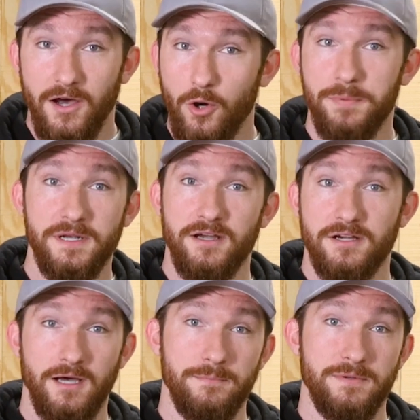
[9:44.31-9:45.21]
open air
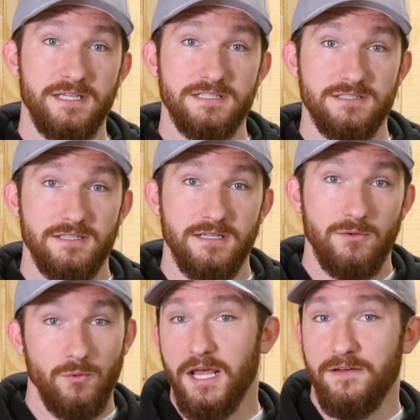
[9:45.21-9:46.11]
companies
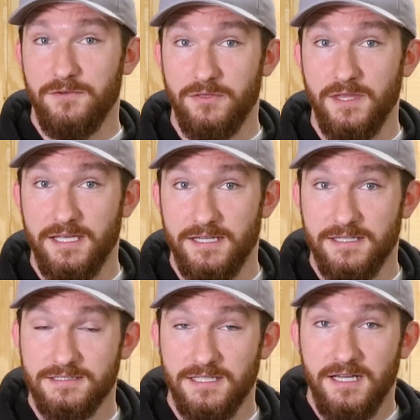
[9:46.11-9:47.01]
would have you think it is.